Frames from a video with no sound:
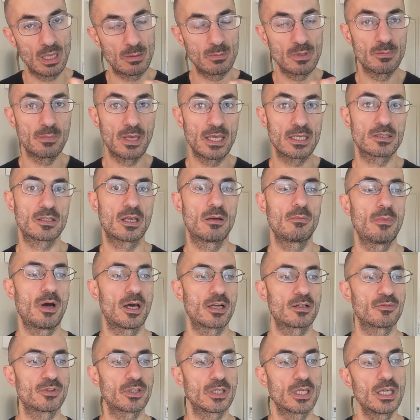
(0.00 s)
maybe make some
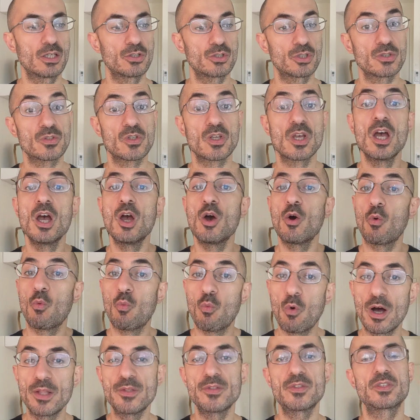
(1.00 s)
modifications.
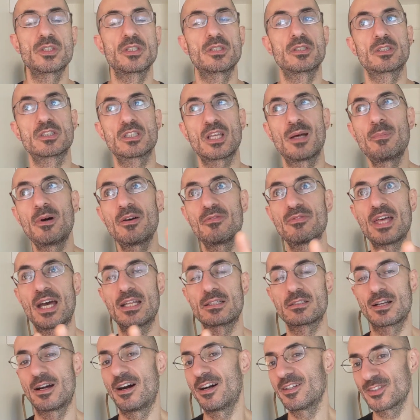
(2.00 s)
Once some of
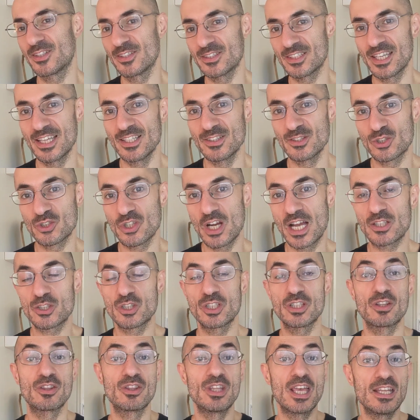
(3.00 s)
that content gains
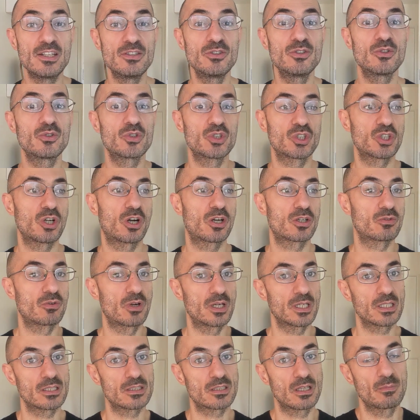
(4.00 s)
traction, then you start
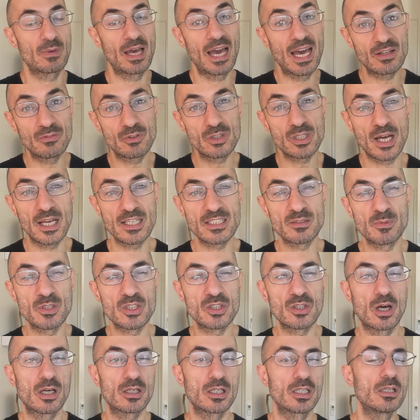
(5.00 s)
running some
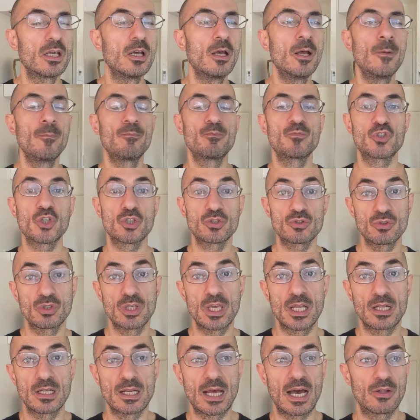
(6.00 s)
advertisements on it just to
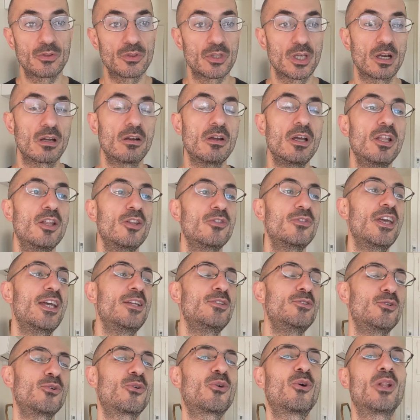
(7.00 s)
get it out there.
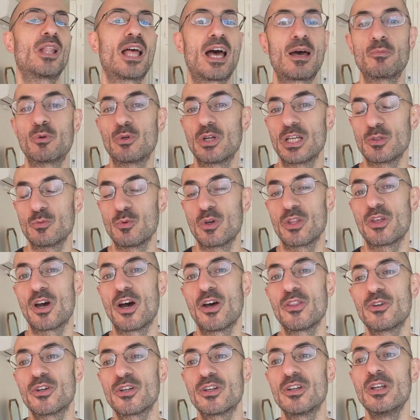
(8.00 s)
Then you collaborate with
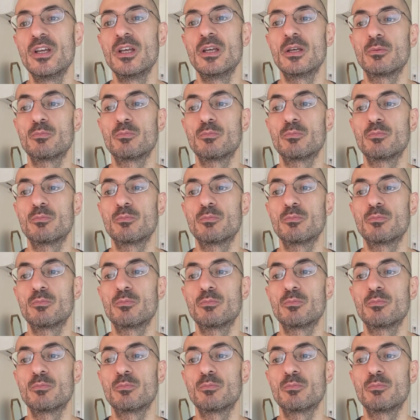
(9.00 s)
other